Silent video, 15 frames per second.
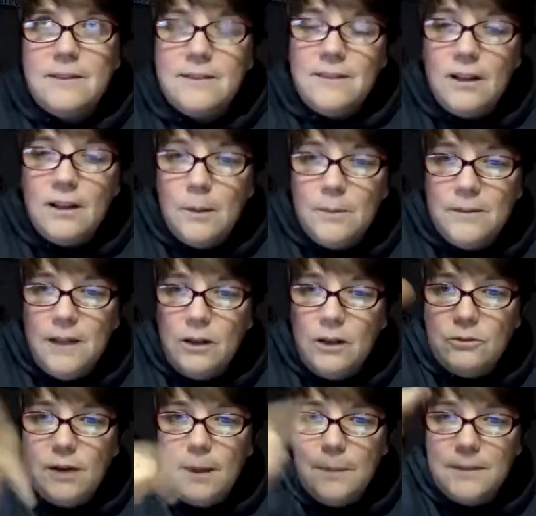Sun comes down,
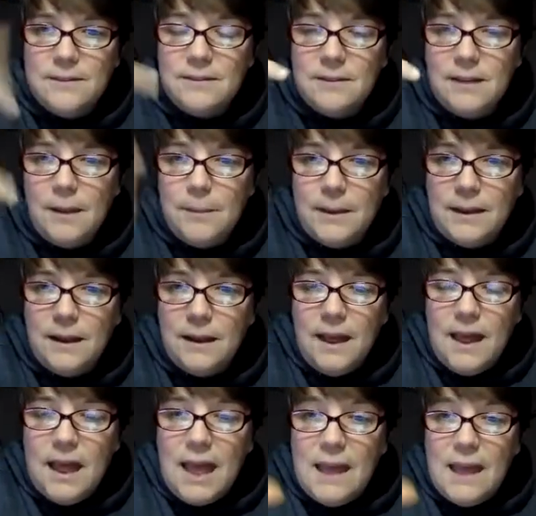ripens the lemon,
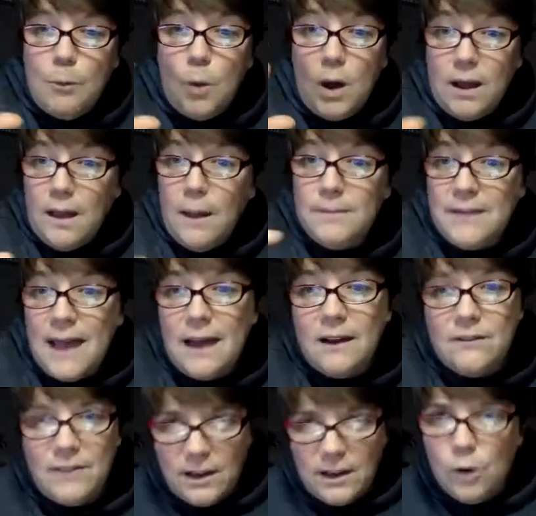and what comes out
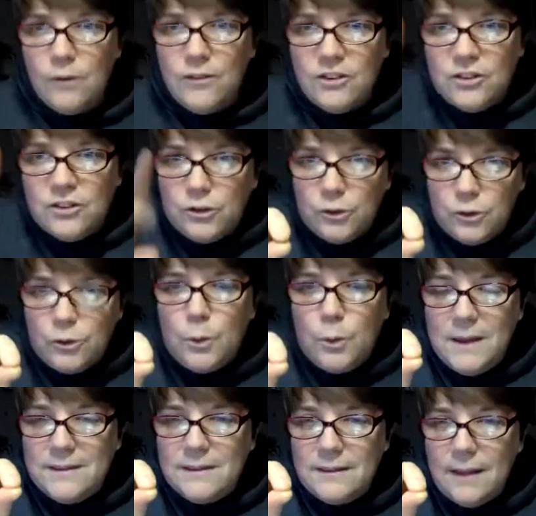of it, if you just
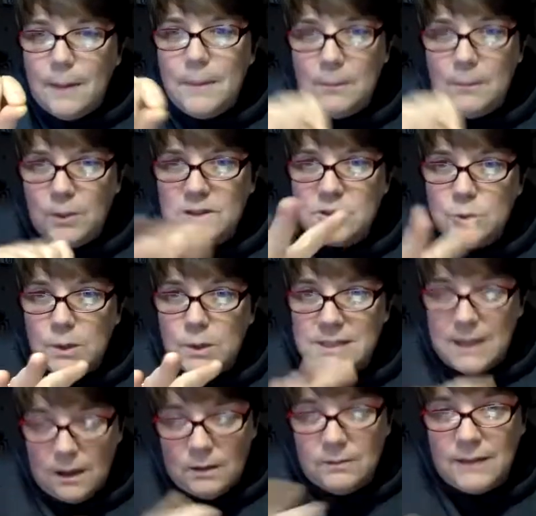squeeze a lemon, what squirts
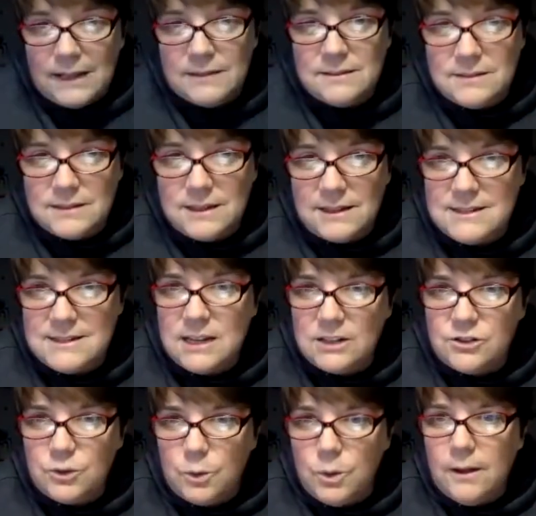out, that's an
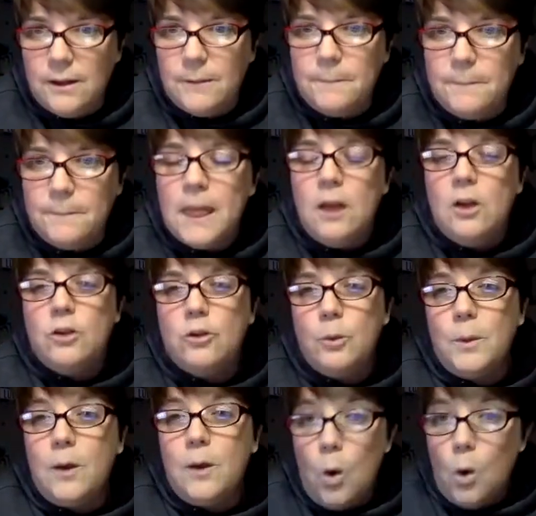essential oil. So
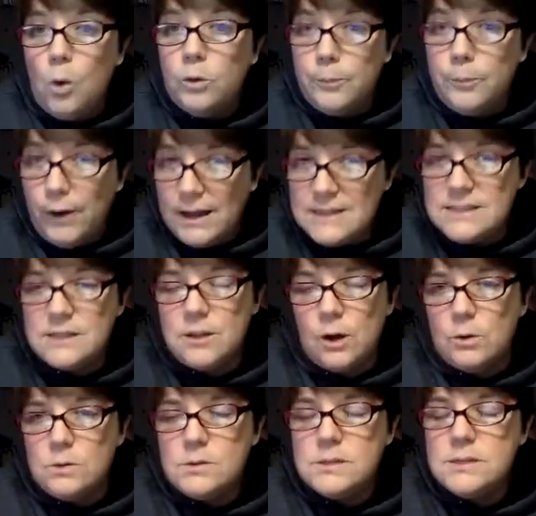we cold press
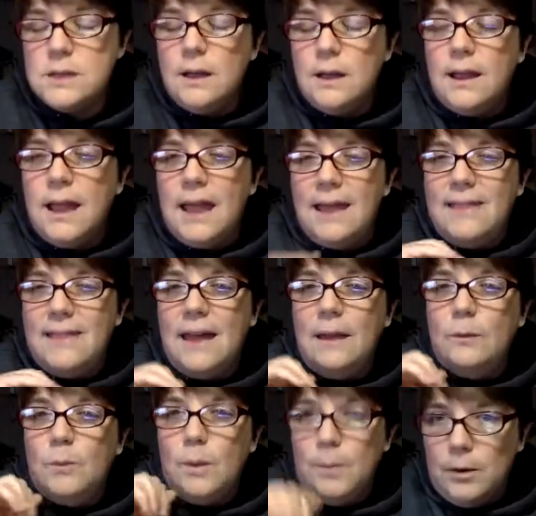those and
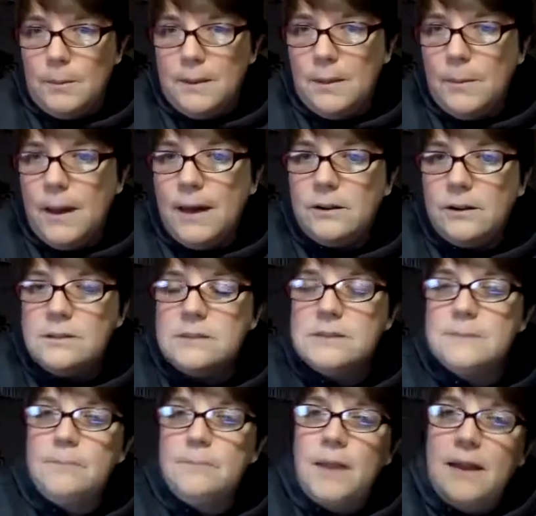then we put them in the
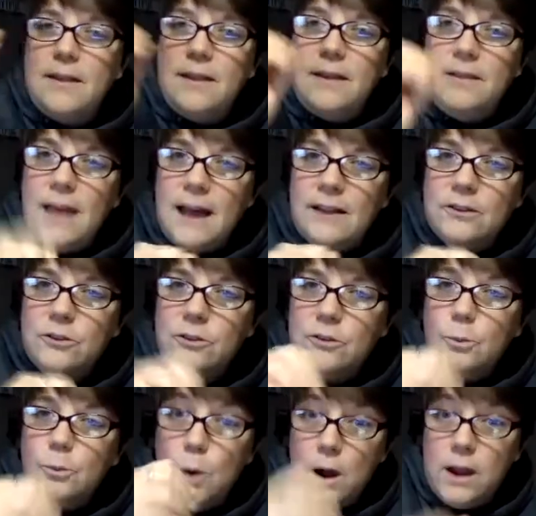bottles. And then that's
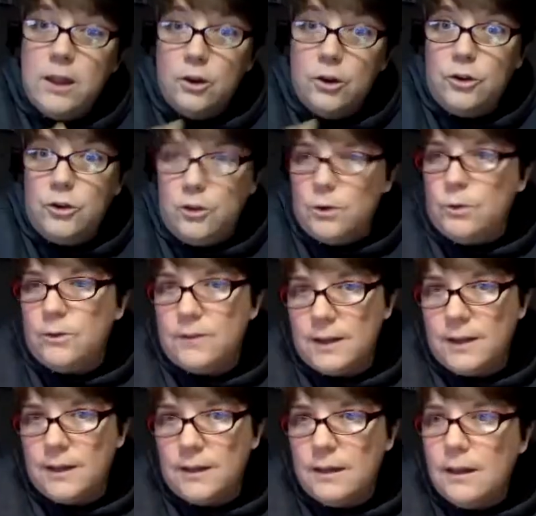what you're
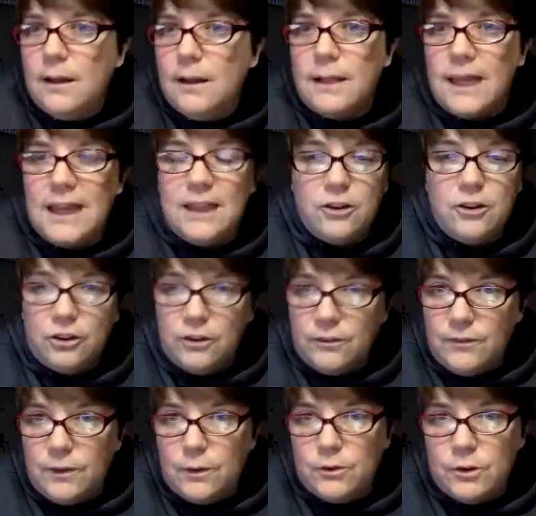using in your
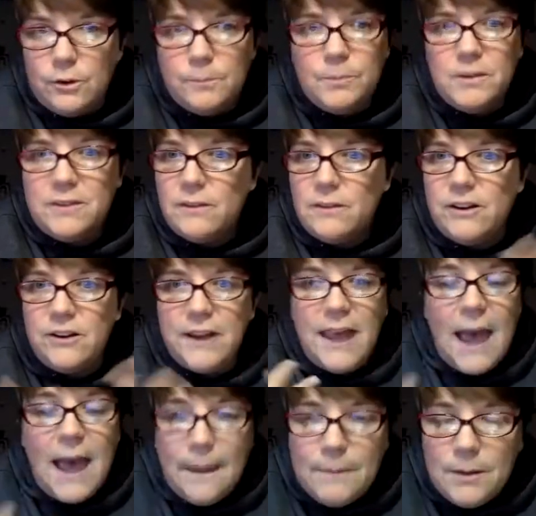diffuser. It's a very
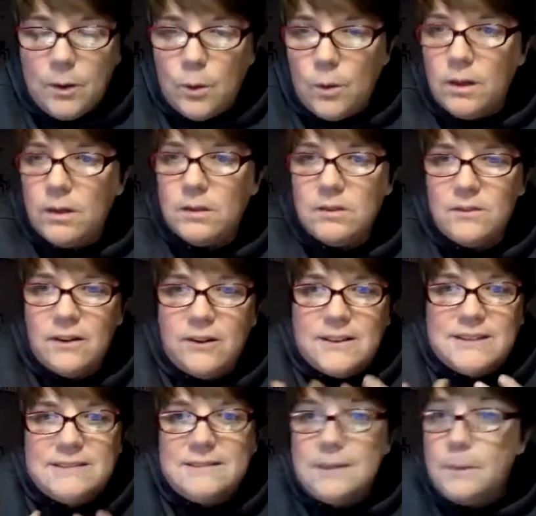happy oil. It's very
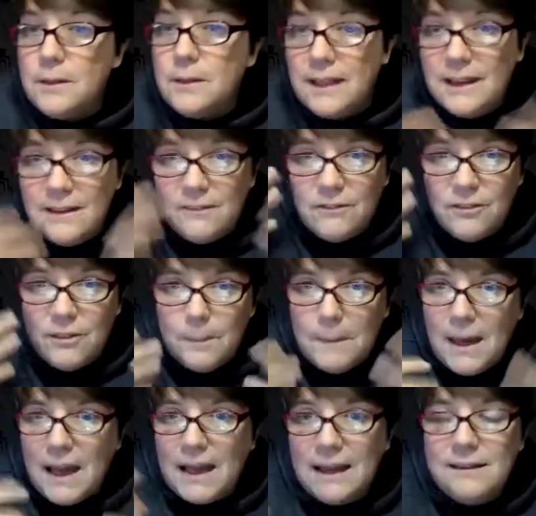stimulating for the
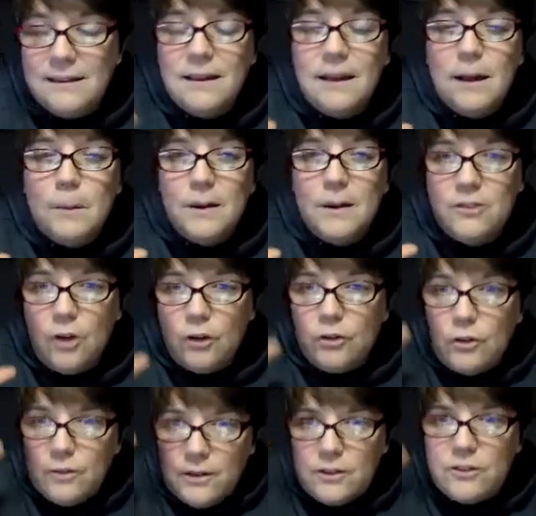mind, but it's
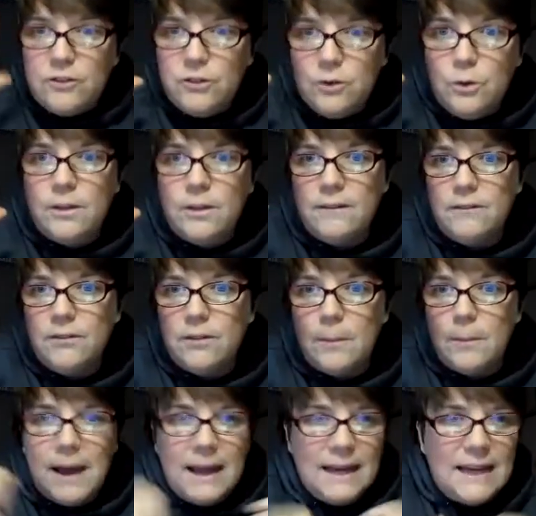also very soothing for the
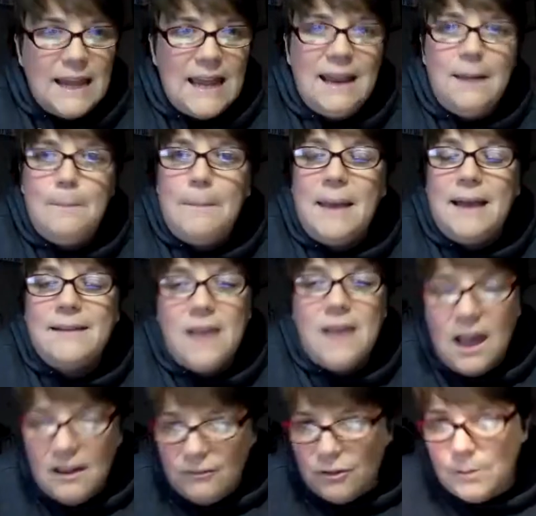mind. And it makes
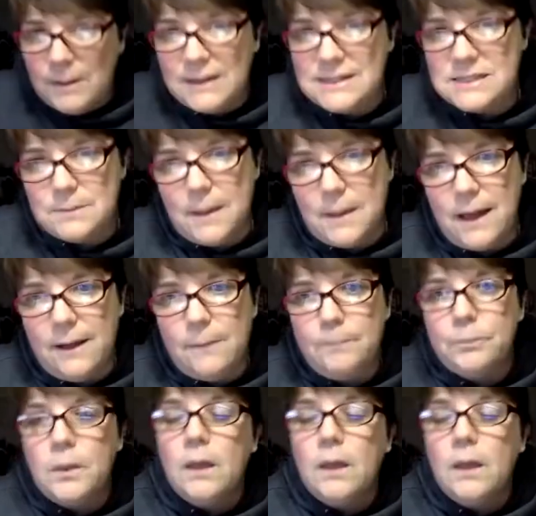everybody smile.